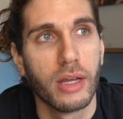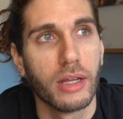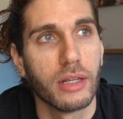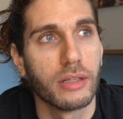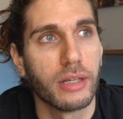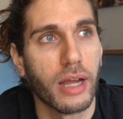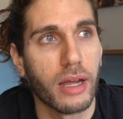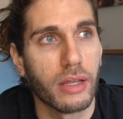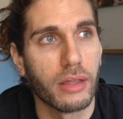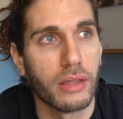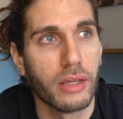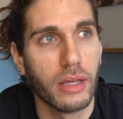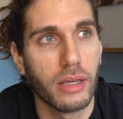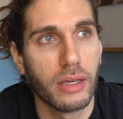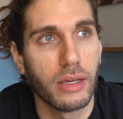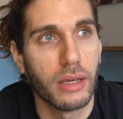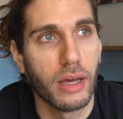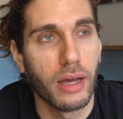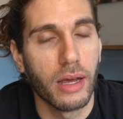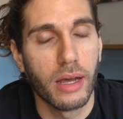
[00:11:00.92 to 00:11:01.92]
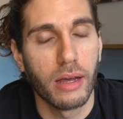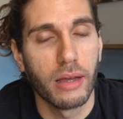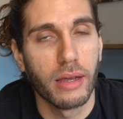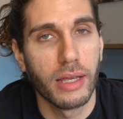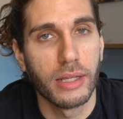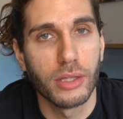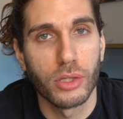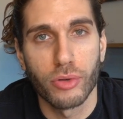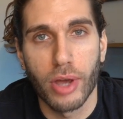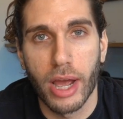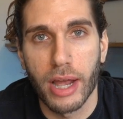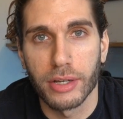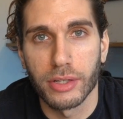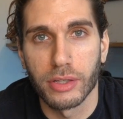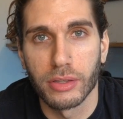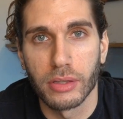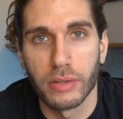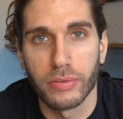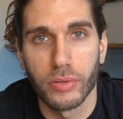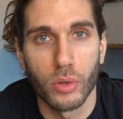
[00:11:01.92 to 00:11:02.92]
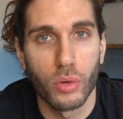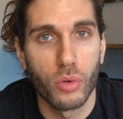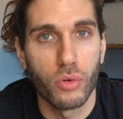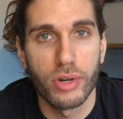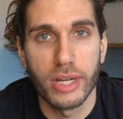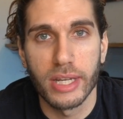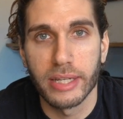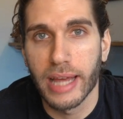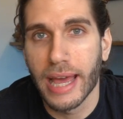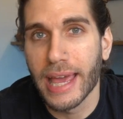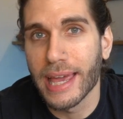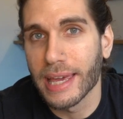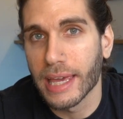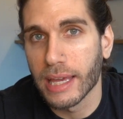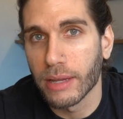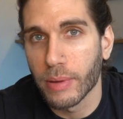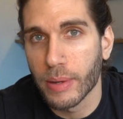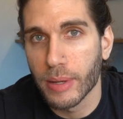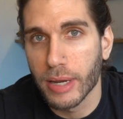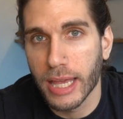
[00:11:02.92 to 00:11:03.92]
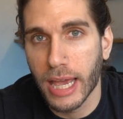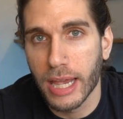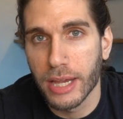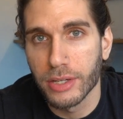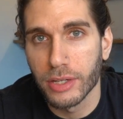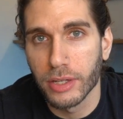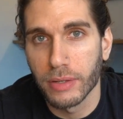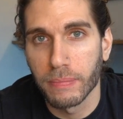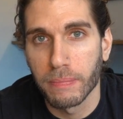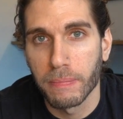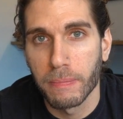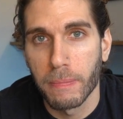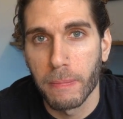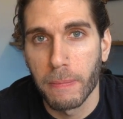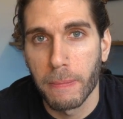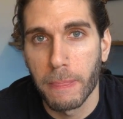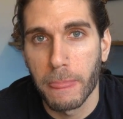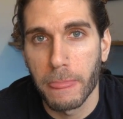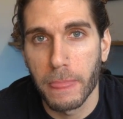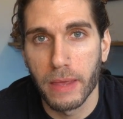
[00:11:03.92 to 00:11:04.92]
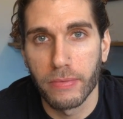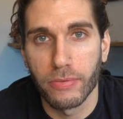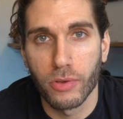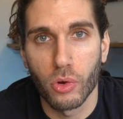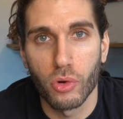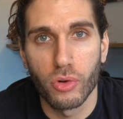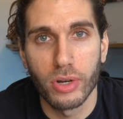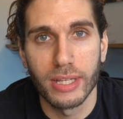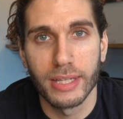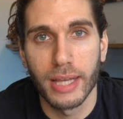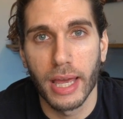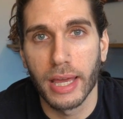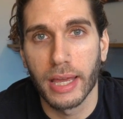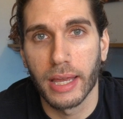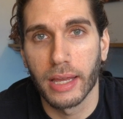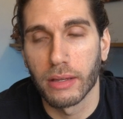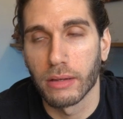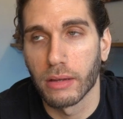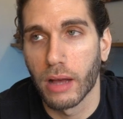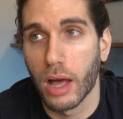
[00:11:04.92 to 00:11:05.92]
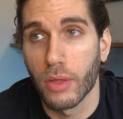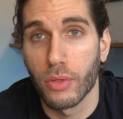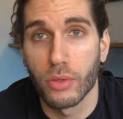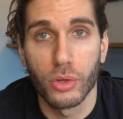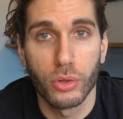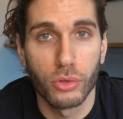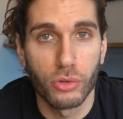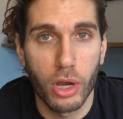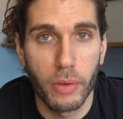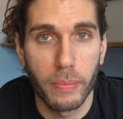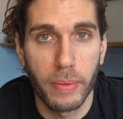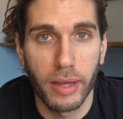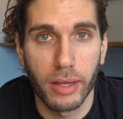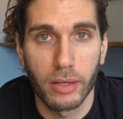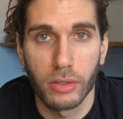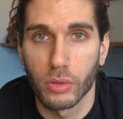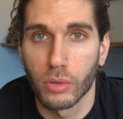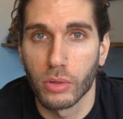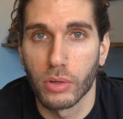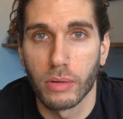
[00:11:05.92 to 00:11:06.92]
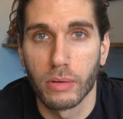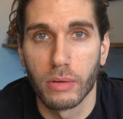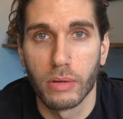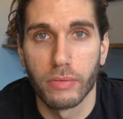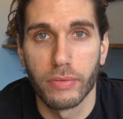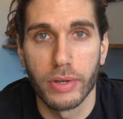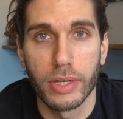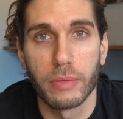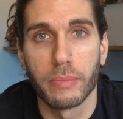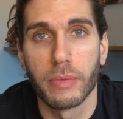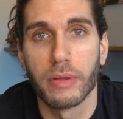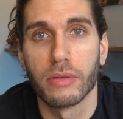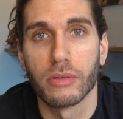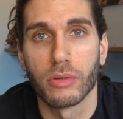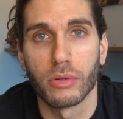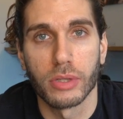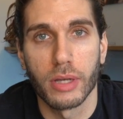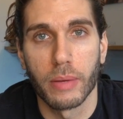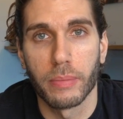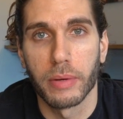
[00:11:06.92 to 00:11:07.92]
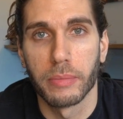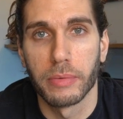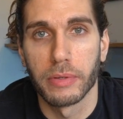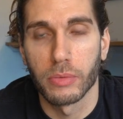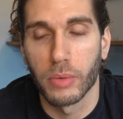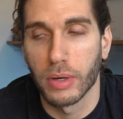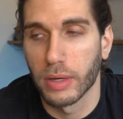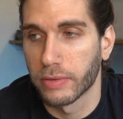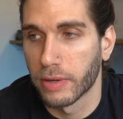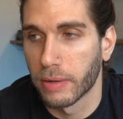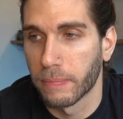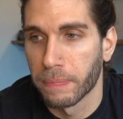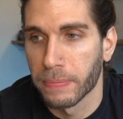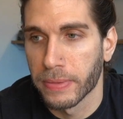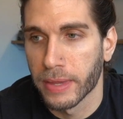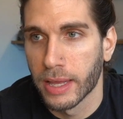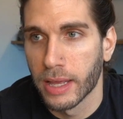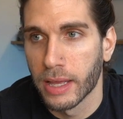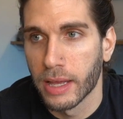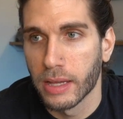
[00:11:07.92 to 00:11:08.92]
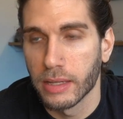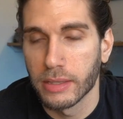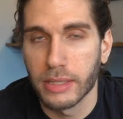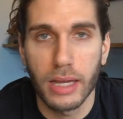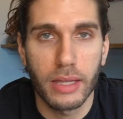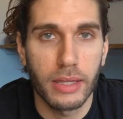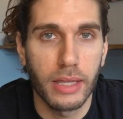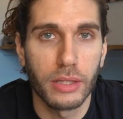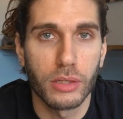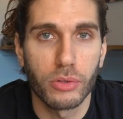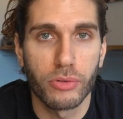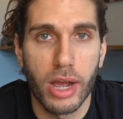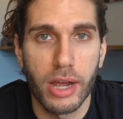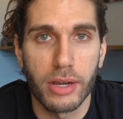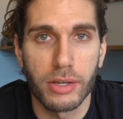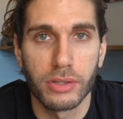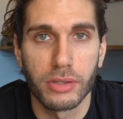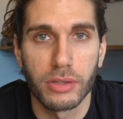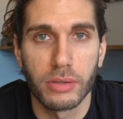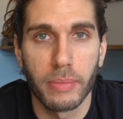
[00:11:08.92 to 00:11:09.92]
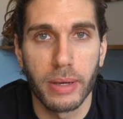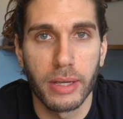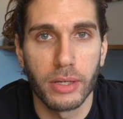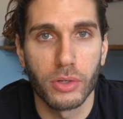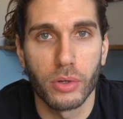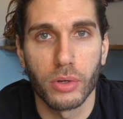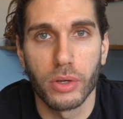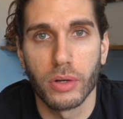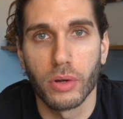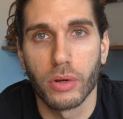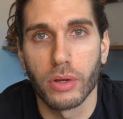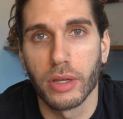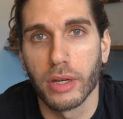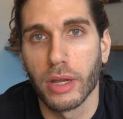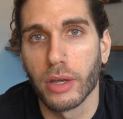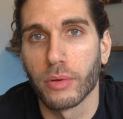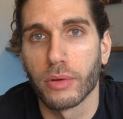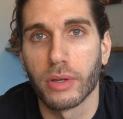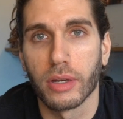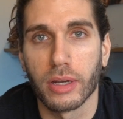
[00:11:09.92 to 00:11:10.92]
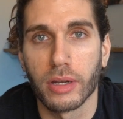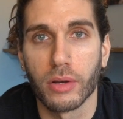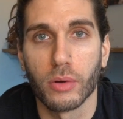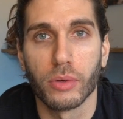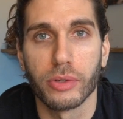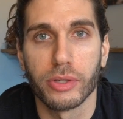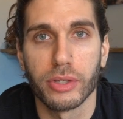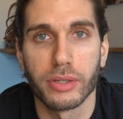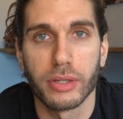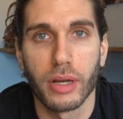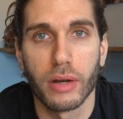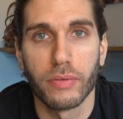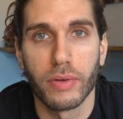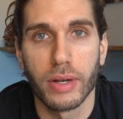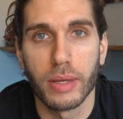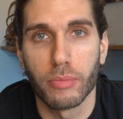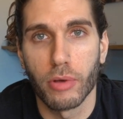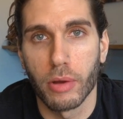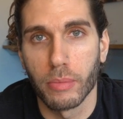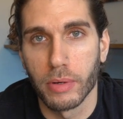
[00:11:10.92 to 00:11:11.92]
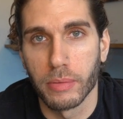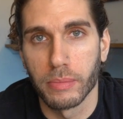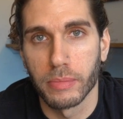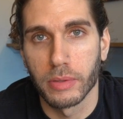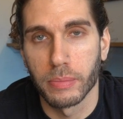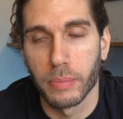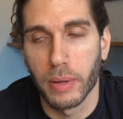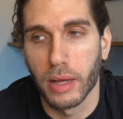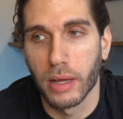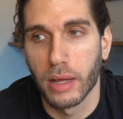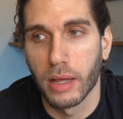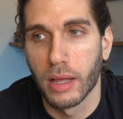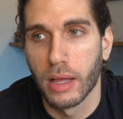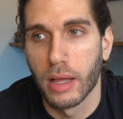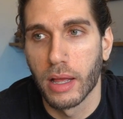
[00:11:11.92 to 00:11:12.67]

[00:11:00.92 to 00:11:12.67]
check the interactions if you're already taking medication, if you're already taking other nootropics or vitamins or supplements, whatever. Check the interactions and make sure you're not, going to cause yourself any problems. But